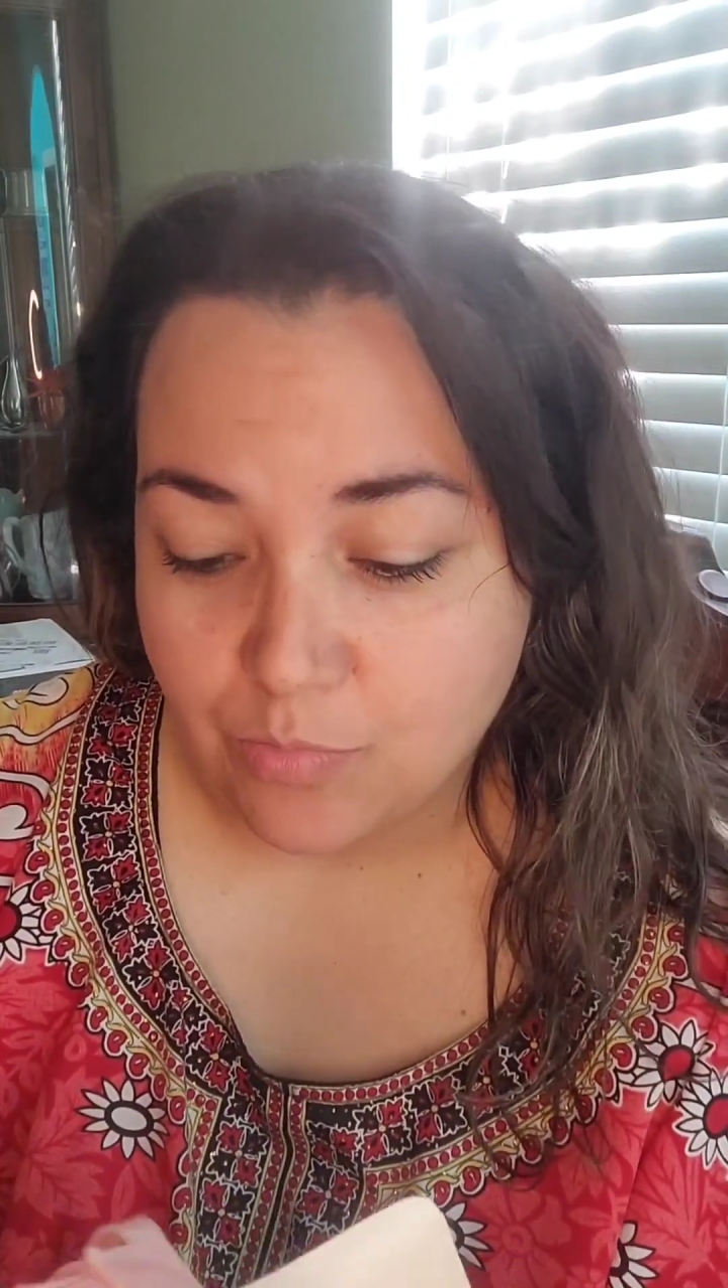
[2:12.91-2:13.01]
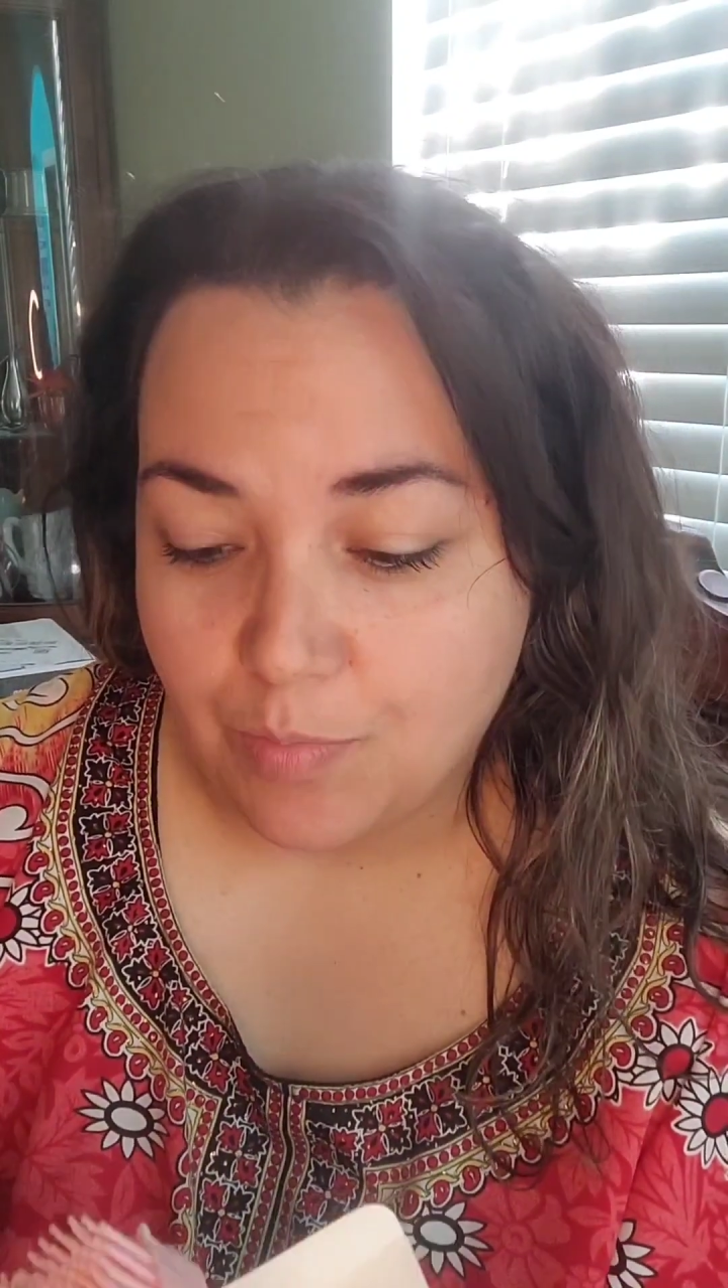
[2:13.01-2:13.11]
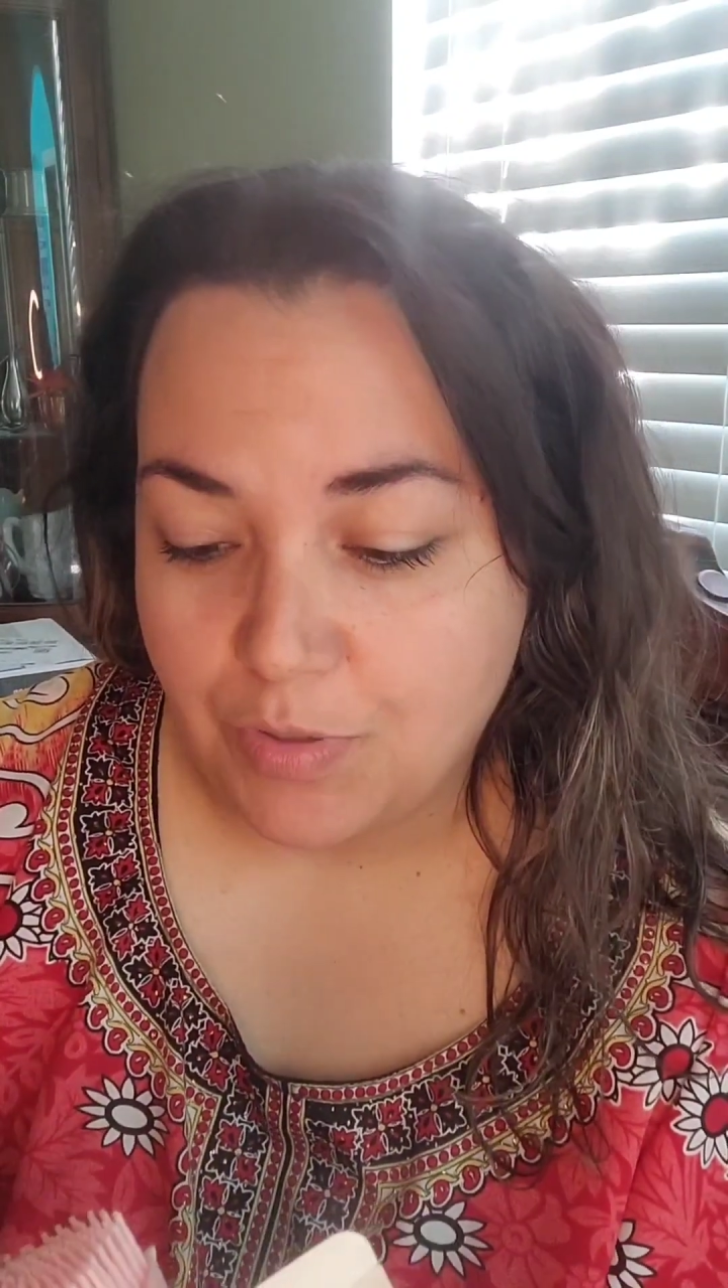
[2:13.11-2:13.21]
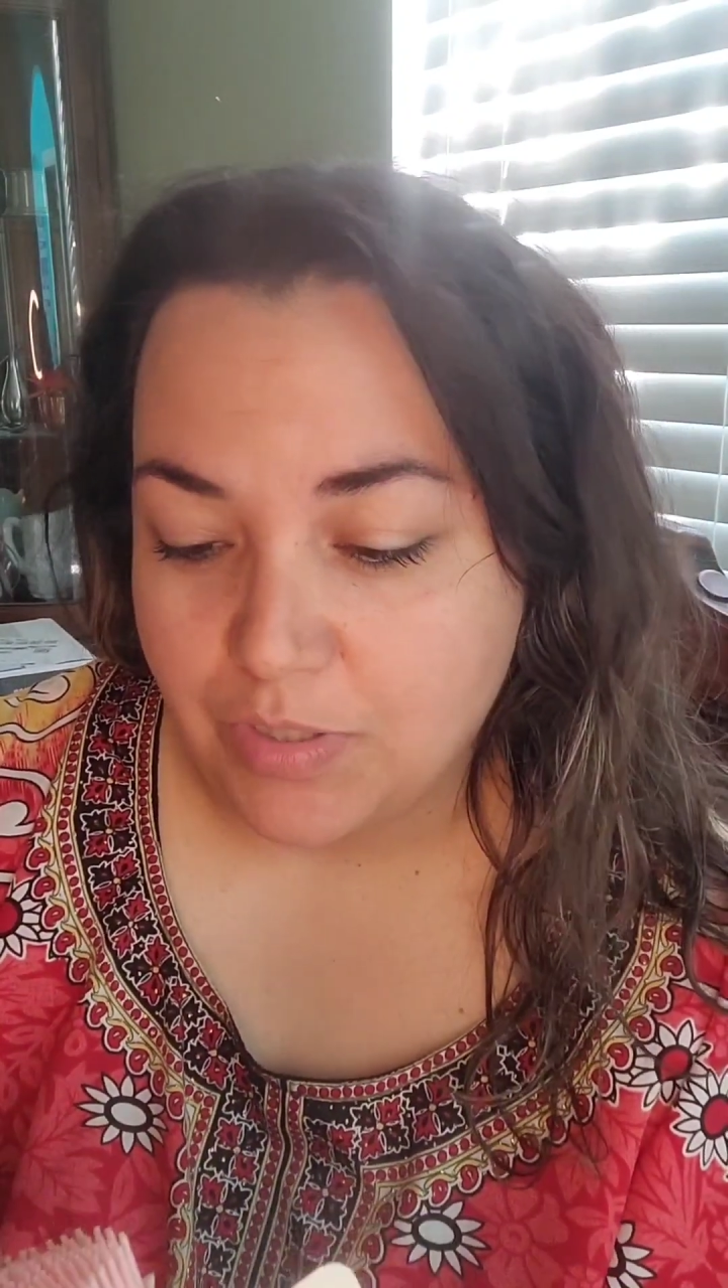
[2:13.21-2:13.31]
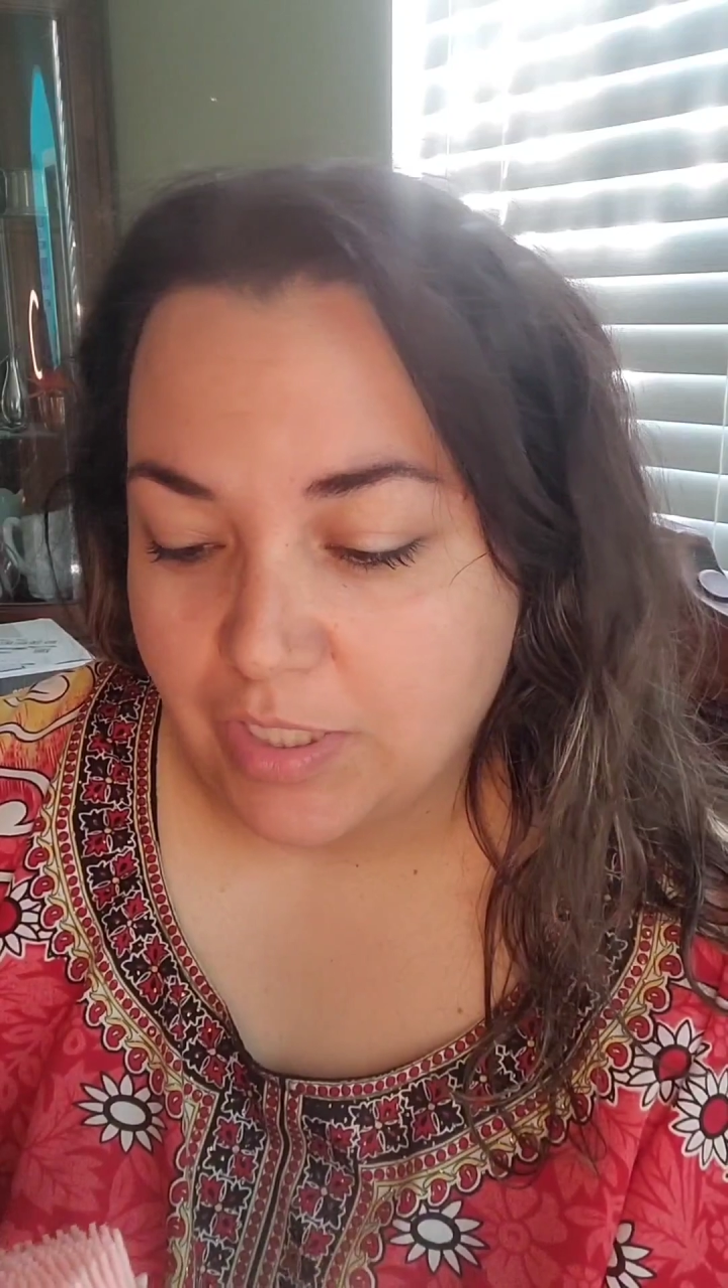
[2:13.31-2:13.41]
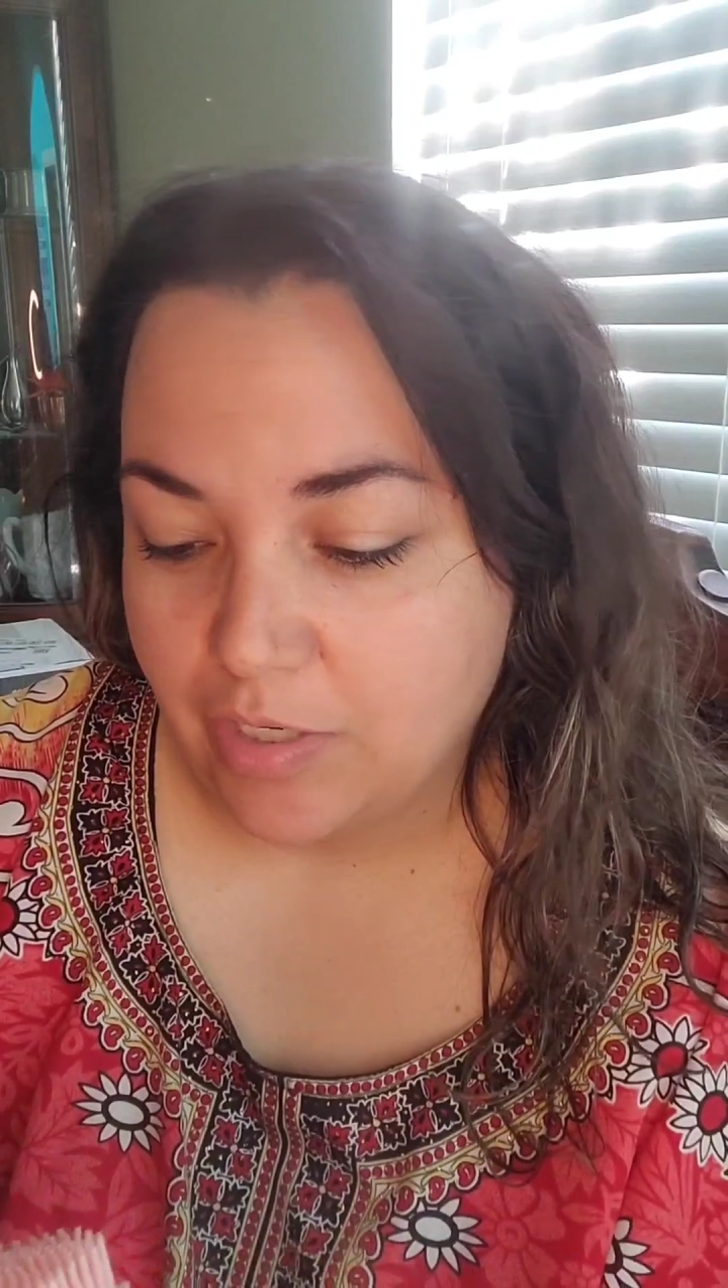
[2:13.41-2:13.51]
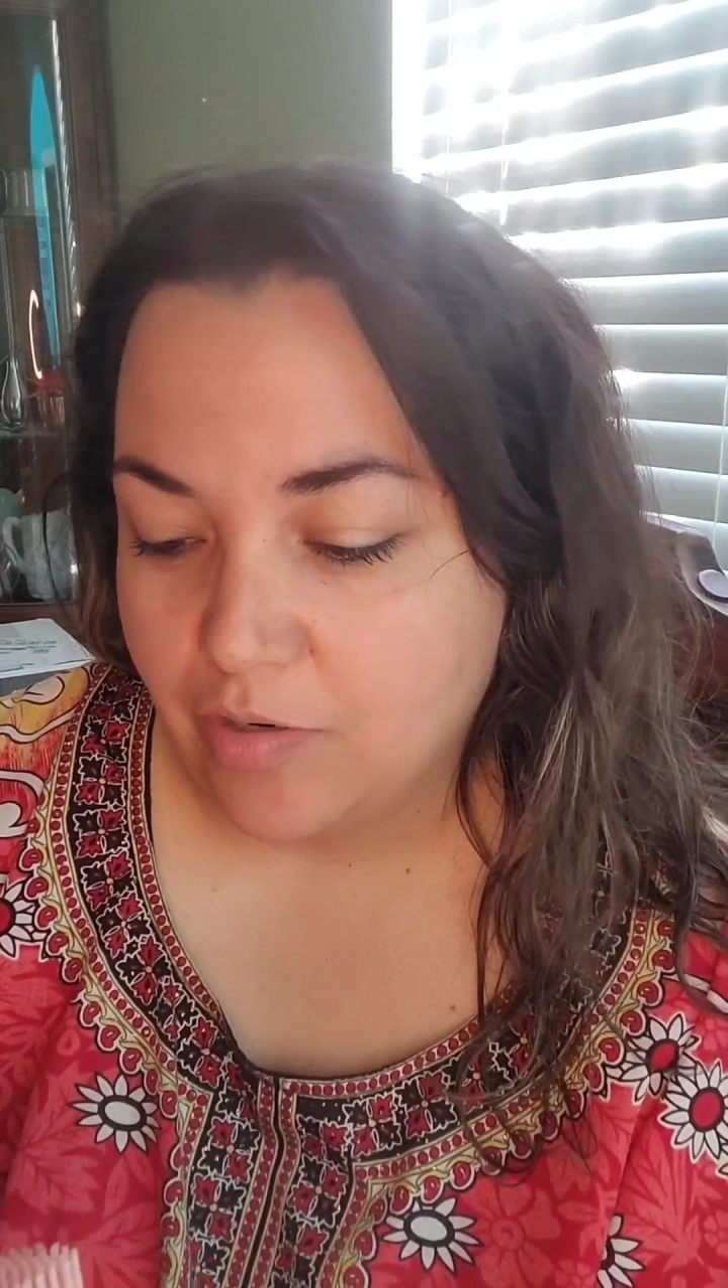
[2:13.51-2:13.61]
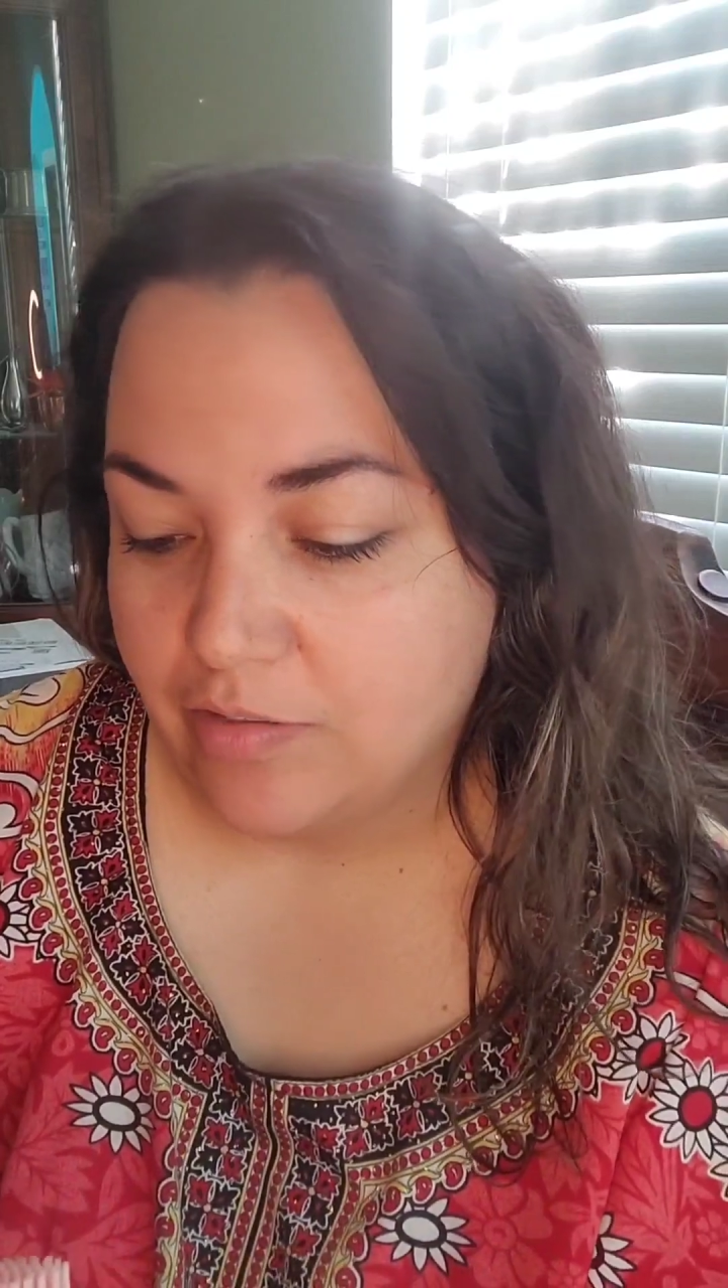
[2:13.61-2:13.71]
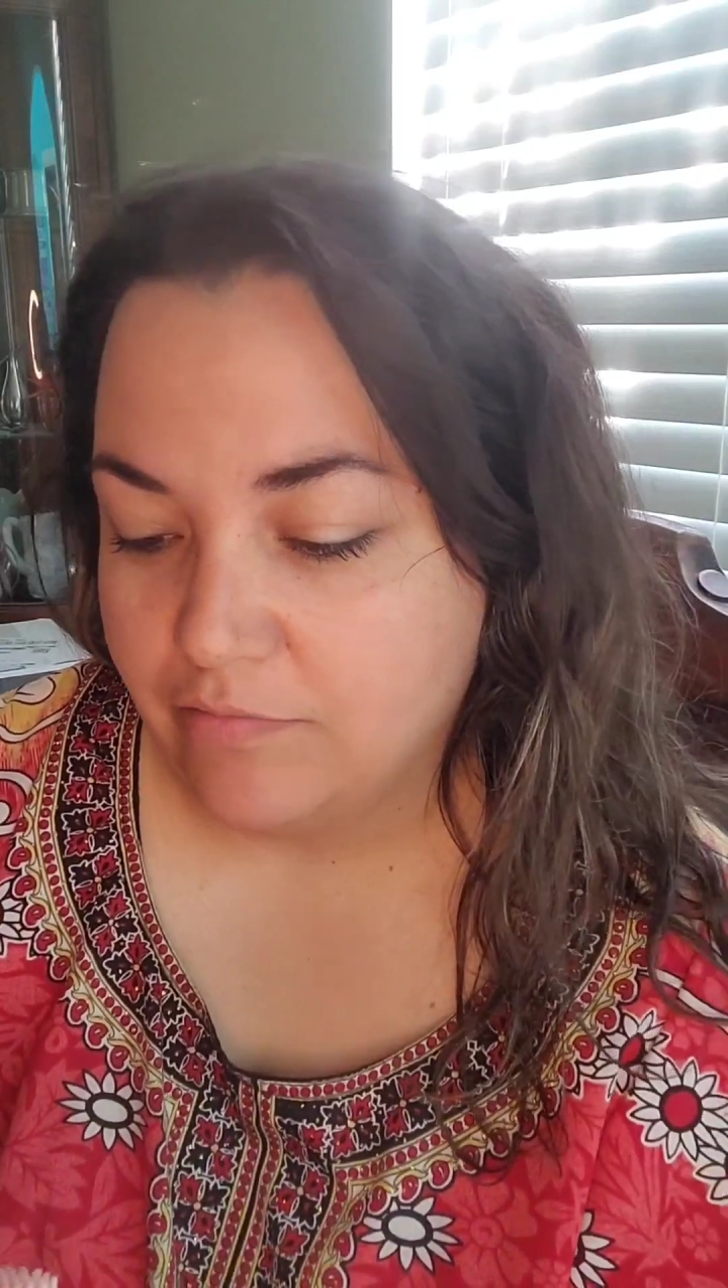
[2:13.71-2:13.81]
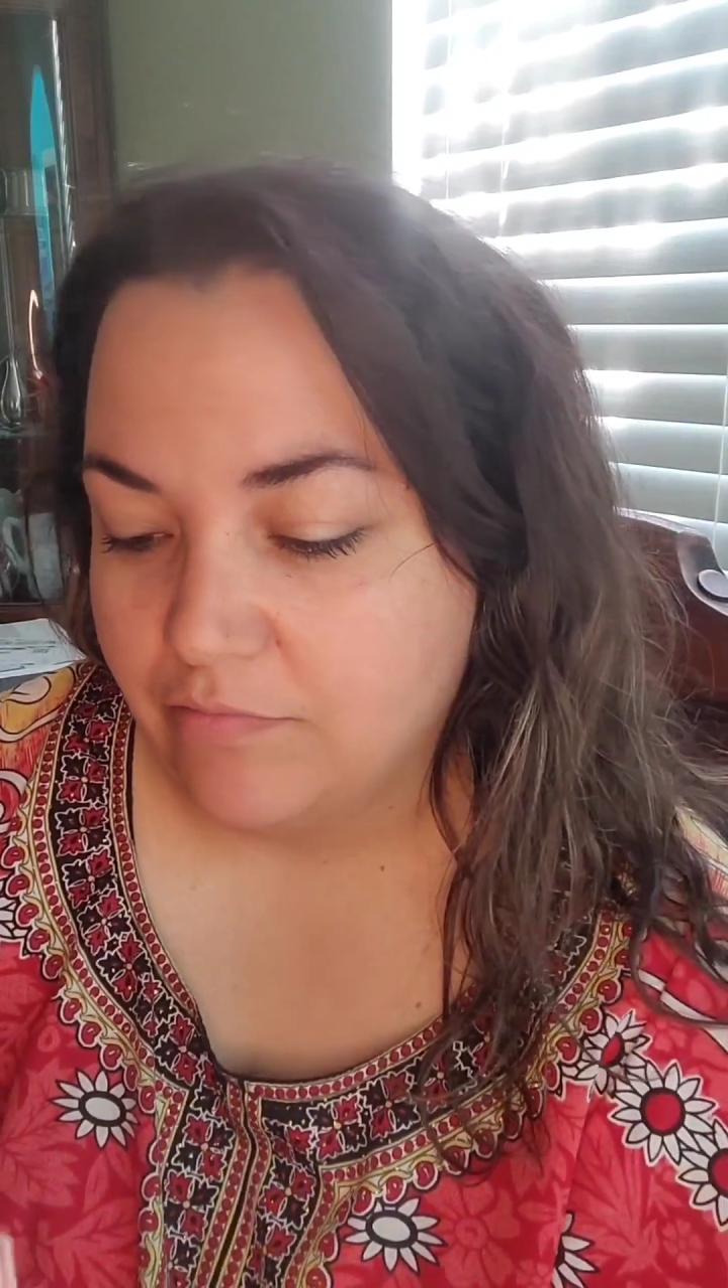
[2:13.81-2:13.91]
I'm using it on.